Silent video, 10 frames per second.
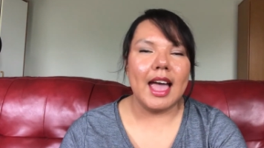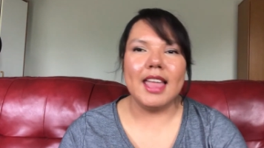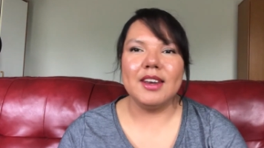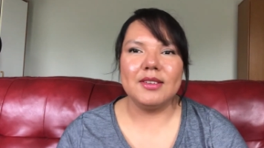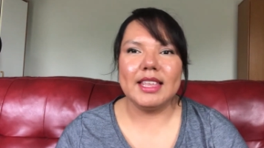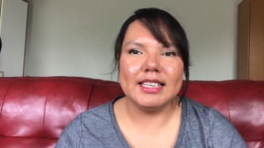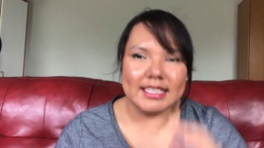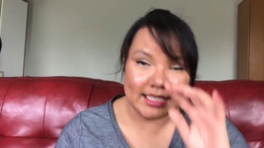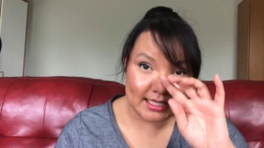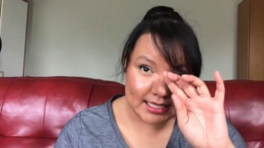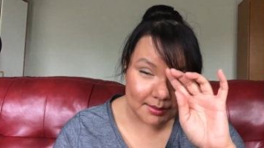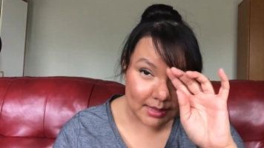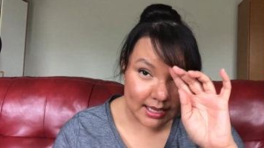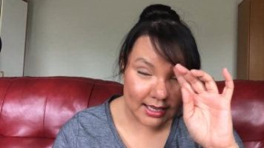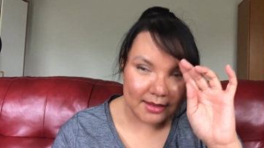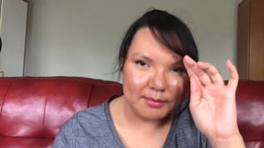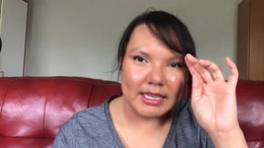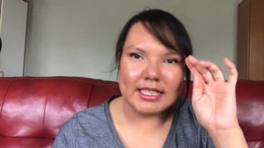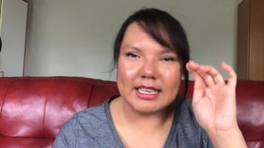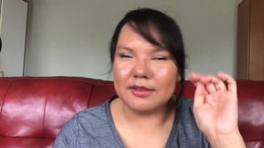I know that doesn't seem like a
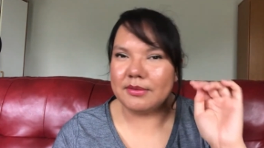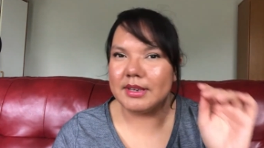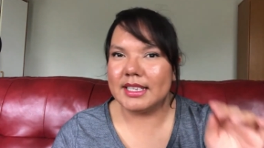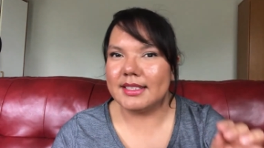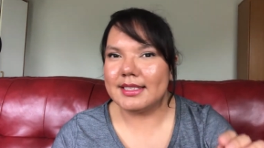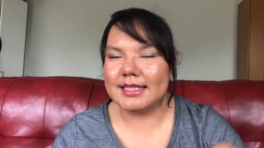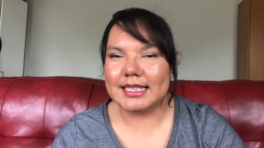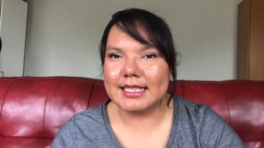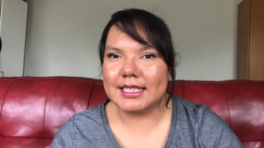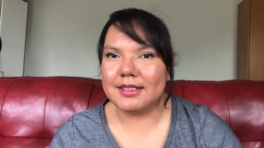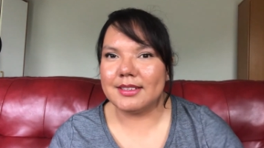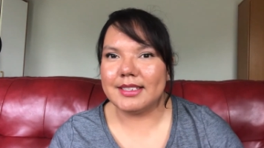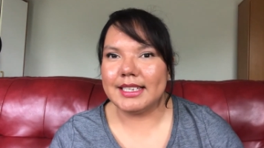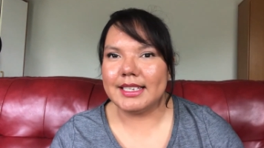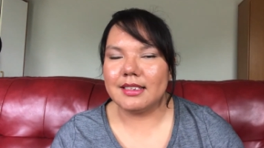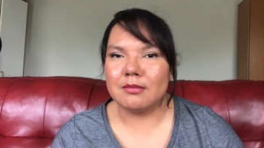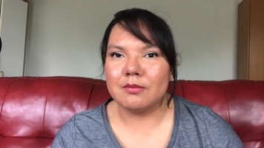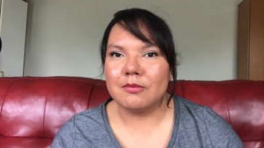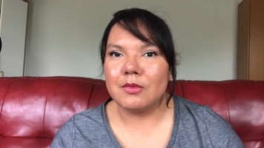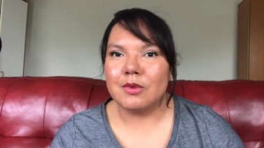big difference considering
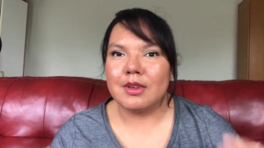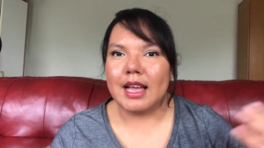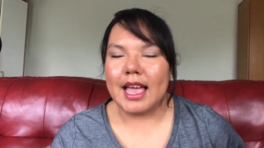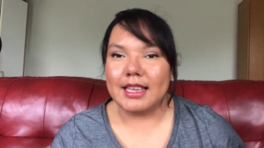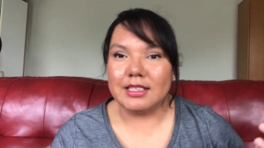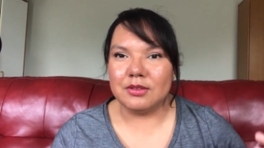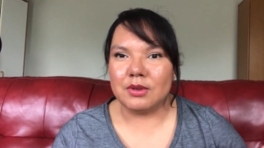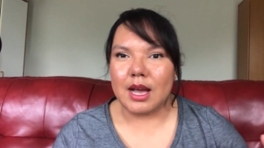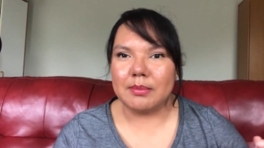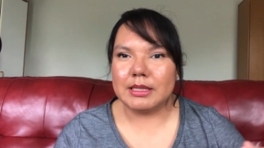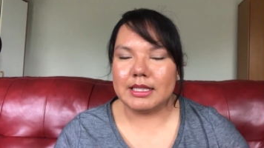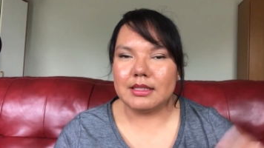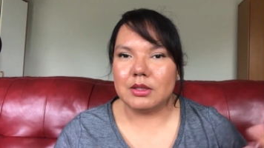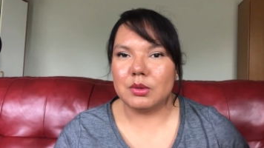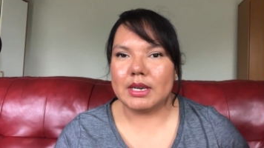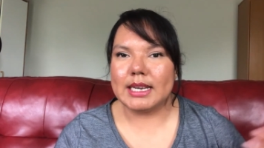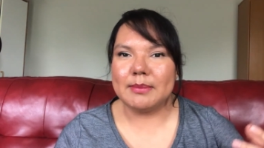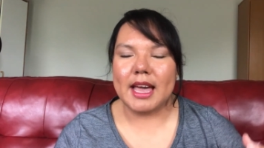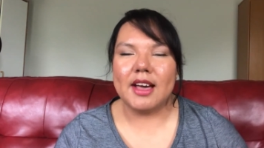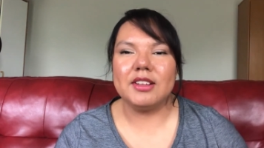I dropped 20
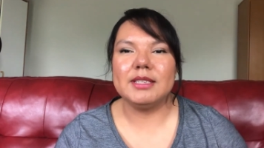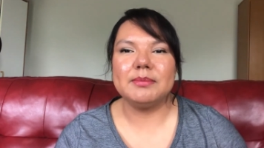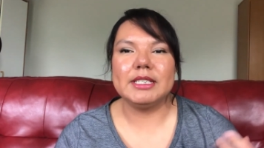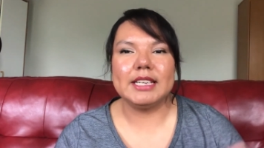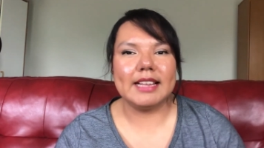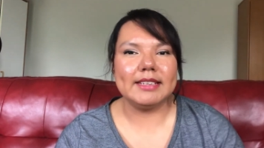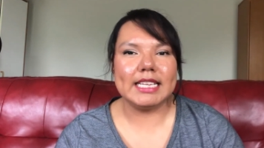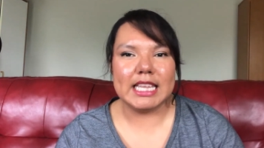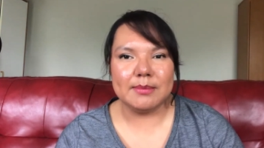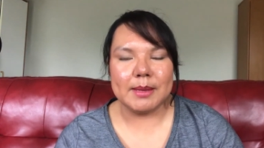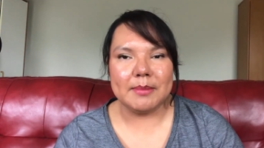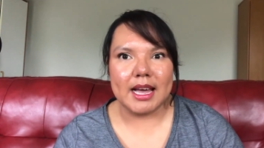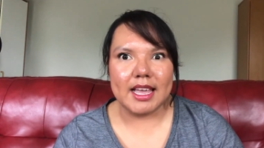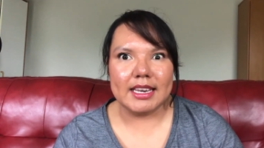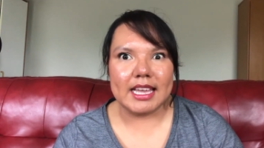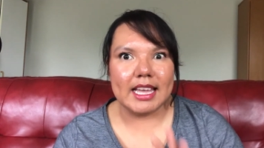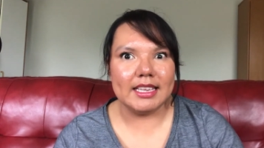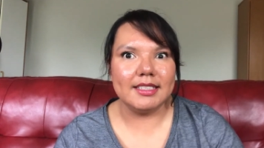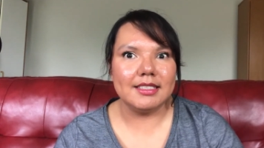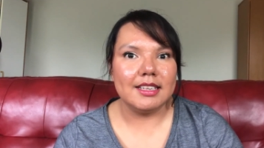pounds, but you have to keep in mind
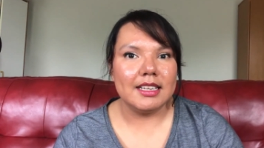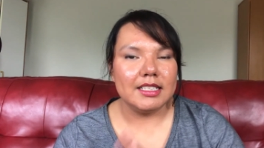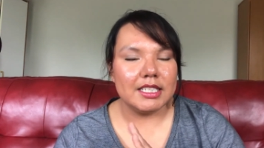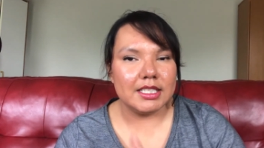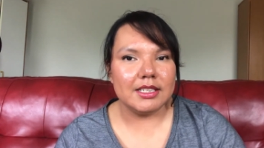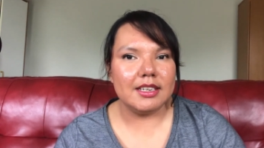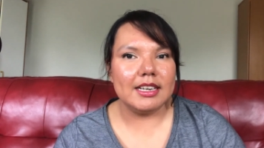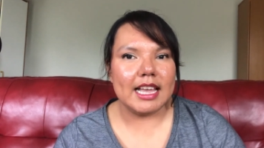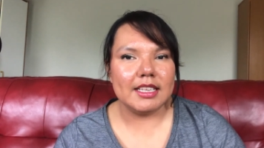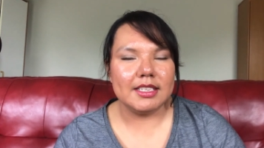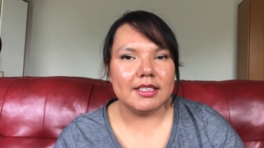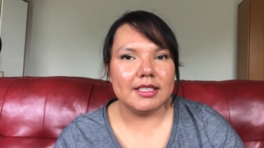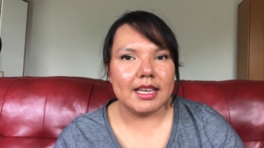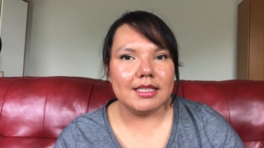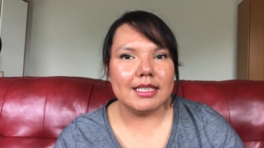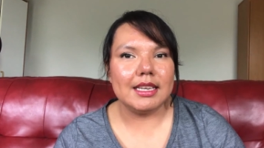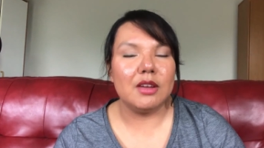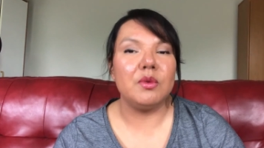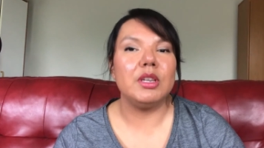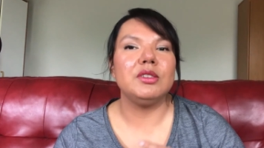I just started exercising,
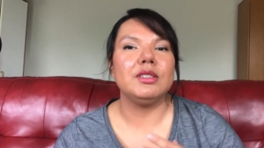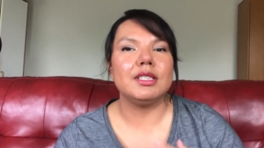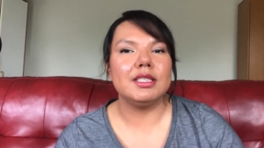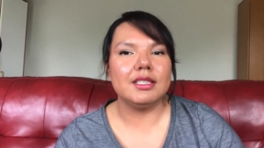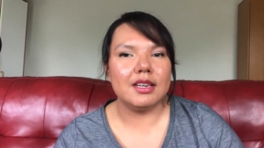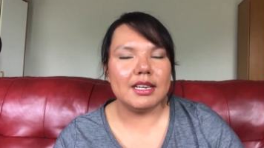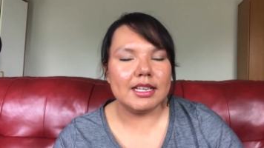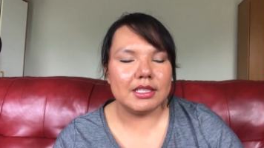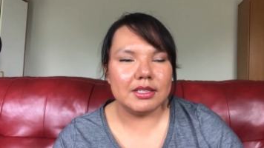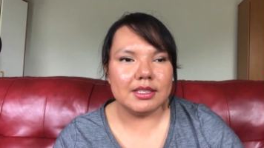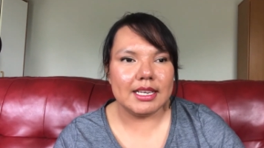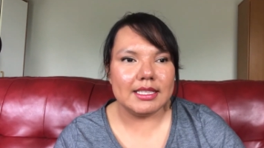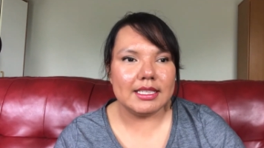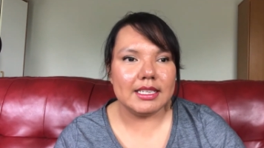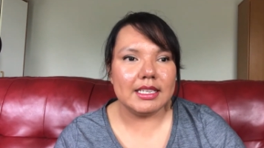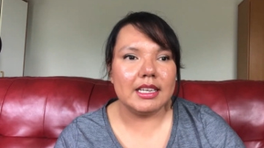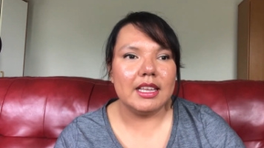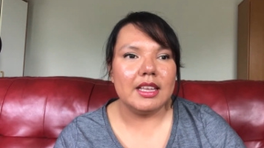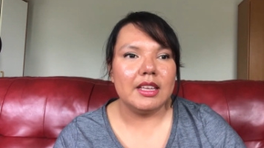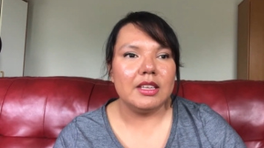and when you just start exercising,
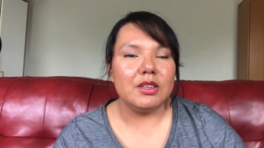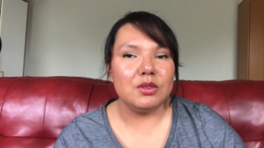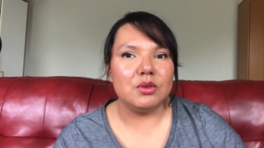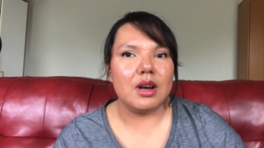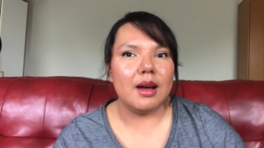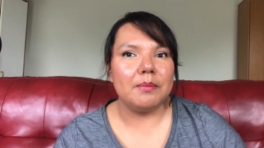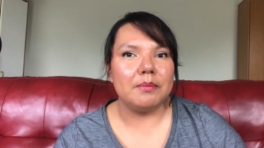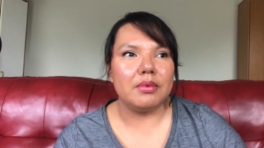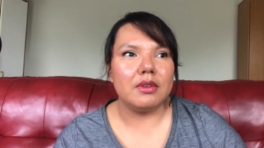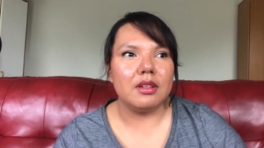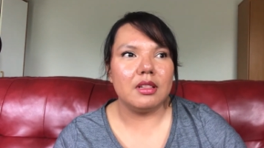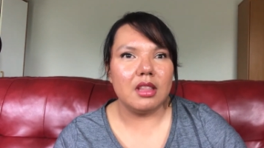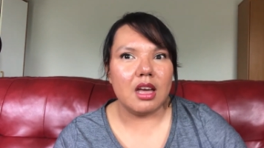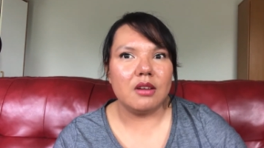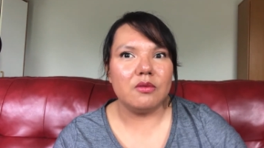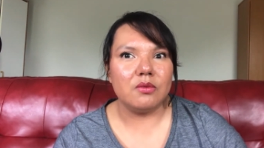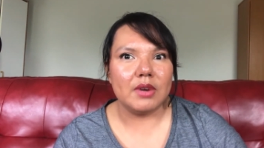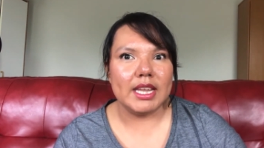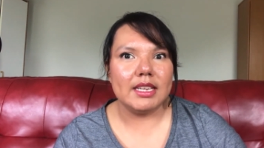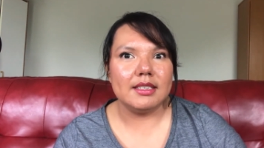you drop a lot of
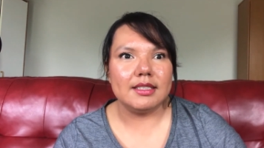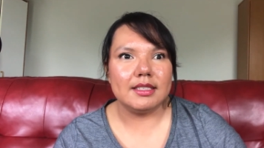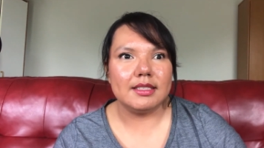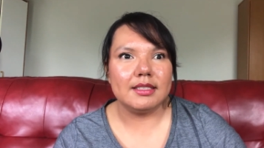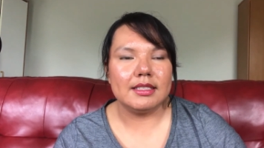weight